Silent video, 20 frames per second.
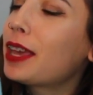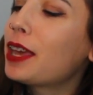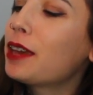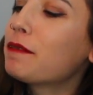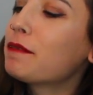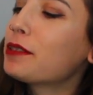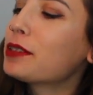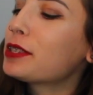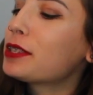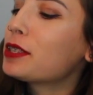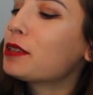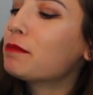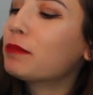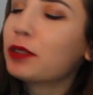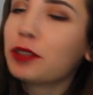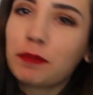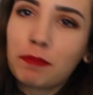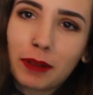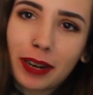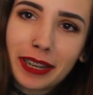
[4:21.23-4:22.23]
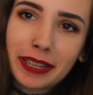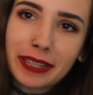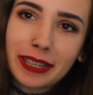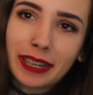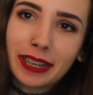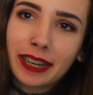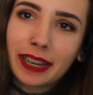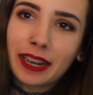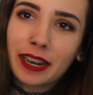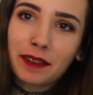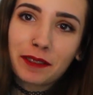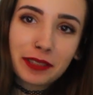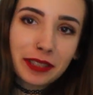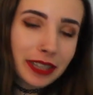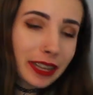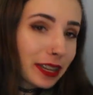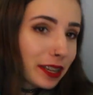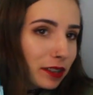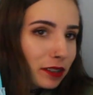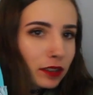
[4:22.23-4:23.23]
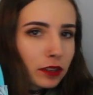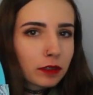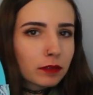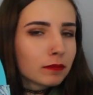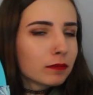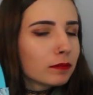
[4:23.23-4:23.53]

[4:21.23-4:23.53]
it was the blue pressing and I was like,